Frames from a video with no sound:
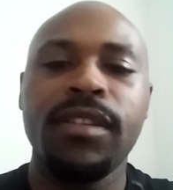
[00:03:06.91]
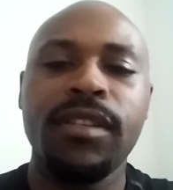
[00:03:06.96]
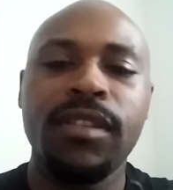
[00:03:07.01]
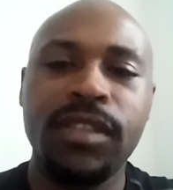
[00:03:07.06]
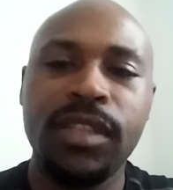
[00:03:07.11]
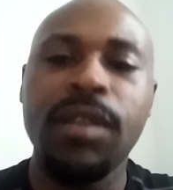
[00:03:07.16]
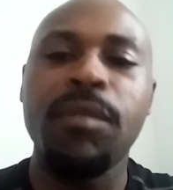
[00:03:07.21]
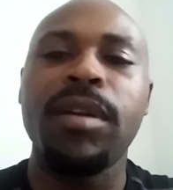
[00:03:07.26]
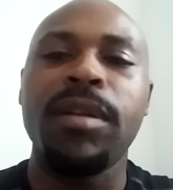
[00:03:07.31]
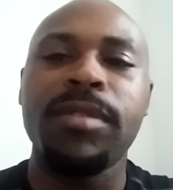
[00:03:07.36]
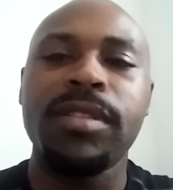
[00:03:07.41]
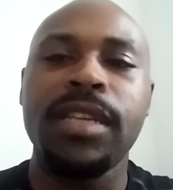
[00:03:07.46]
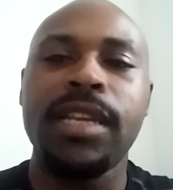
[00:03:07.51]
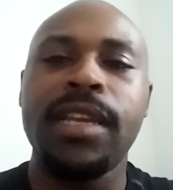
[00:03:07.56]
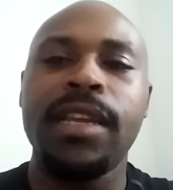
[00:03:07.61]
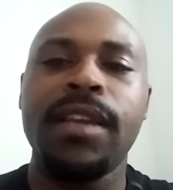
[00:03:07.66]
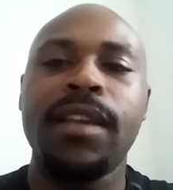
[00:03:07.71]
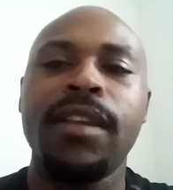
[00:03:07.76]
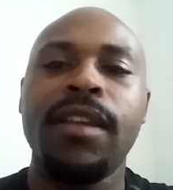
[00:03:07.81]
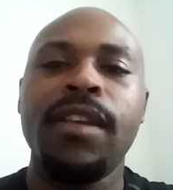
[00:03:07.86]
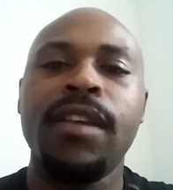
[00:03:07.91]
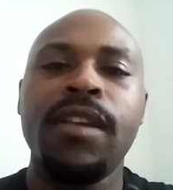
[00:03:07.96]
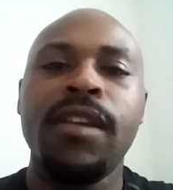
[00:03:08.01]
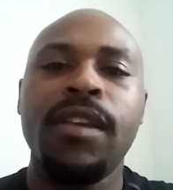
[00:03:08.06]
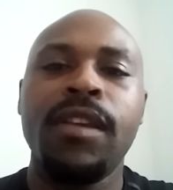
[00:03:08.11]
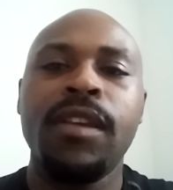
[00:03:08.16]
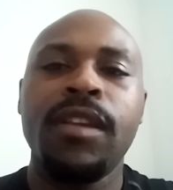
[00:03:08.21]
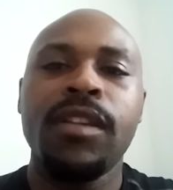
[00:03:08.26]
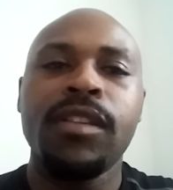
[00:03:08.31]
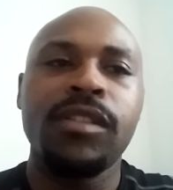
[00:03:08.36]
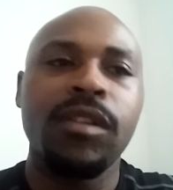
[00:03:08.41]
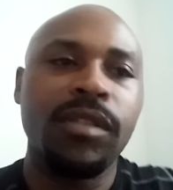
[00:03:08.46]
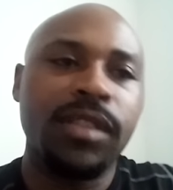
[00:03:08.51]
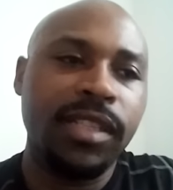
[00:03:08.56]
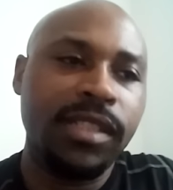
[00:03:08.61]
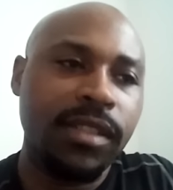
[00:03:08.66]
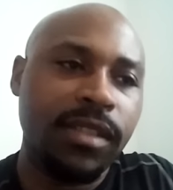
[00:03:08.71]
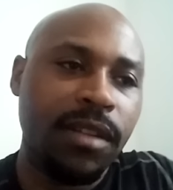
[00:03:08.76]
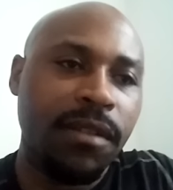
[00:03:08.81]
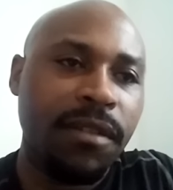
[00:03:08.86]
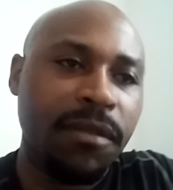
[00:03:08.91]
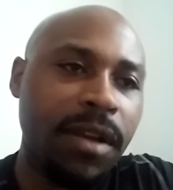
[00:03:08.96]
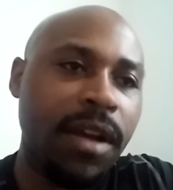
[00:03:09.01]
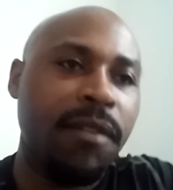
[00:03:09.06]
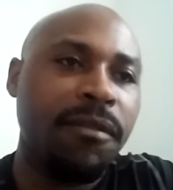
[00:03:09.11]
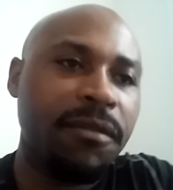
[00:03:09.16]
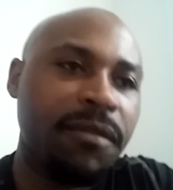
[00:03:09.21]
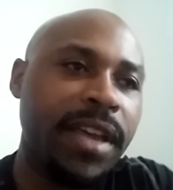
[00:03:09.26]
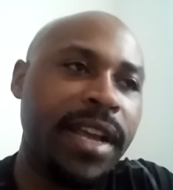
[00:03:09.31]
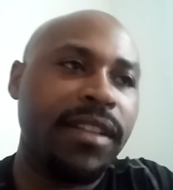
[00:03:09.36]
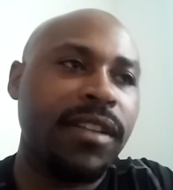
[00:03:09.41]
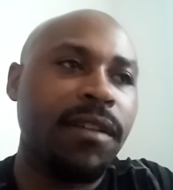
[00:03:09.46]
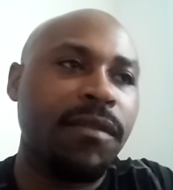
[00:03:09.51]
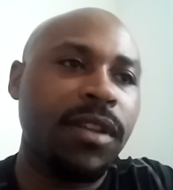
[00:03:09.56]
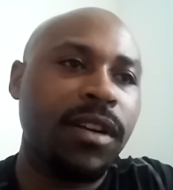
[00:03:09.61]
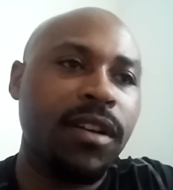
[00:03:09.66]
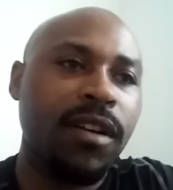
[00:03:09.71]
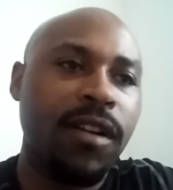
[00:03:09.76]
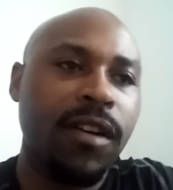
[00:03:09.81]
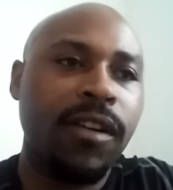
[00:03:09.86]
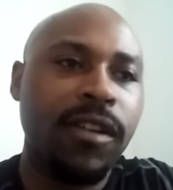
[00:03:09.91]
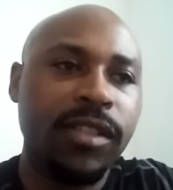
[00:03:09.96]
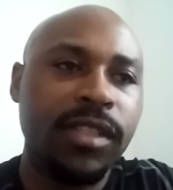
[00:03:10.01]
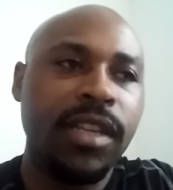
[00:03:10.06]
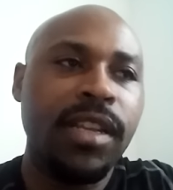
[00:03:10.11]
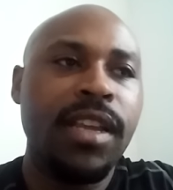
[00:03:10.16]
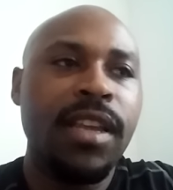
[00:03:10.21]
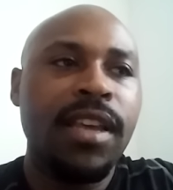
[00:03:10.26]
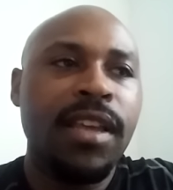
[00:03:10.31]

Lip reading: You get what I'm saying? So this is the effect of the cause